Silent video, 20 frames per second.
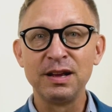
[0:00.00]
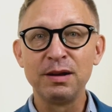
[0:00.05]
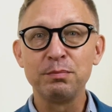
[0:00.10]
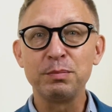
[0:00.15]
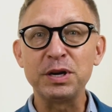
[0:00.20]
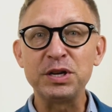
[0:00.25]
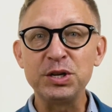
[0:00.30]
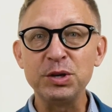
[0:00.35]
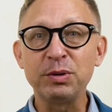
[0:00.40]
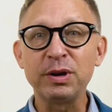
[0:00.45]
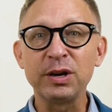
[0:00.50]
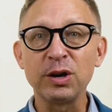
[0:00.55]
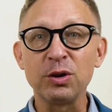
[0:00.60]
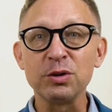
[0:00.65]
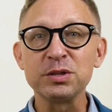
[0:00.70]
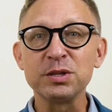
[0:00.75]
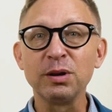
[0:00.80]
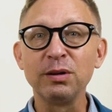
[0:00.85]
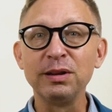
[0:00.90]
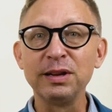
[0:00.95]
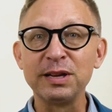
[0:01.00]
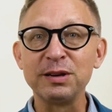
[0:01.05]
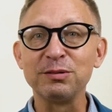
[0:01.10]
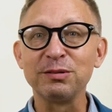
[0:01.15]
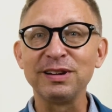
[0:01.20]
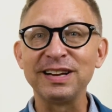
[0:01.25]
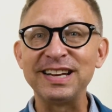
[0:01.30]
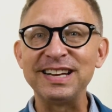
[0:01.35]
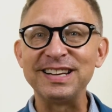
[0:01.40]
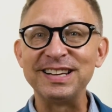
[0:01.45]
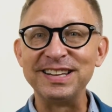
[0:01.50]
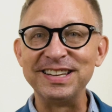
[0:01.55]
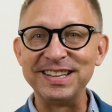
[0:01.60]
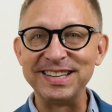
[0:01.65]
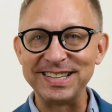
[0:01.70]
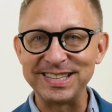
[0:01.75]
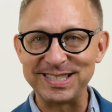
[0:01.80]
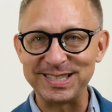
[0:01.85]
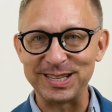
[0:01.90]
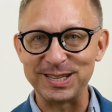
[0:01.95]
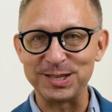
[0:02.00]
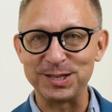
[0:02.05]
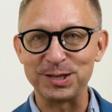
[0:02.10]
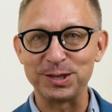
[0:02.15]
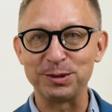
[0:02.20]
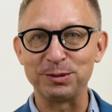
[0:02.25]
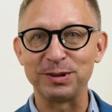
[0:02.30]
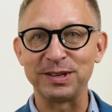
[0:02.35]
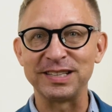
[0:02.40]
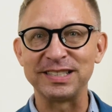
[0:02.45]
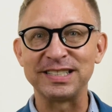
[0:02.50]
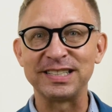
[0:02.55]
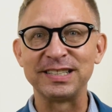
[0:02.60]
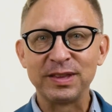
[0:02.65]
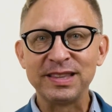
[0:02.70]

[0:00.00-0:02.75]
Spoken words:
But you can also literally listen to it.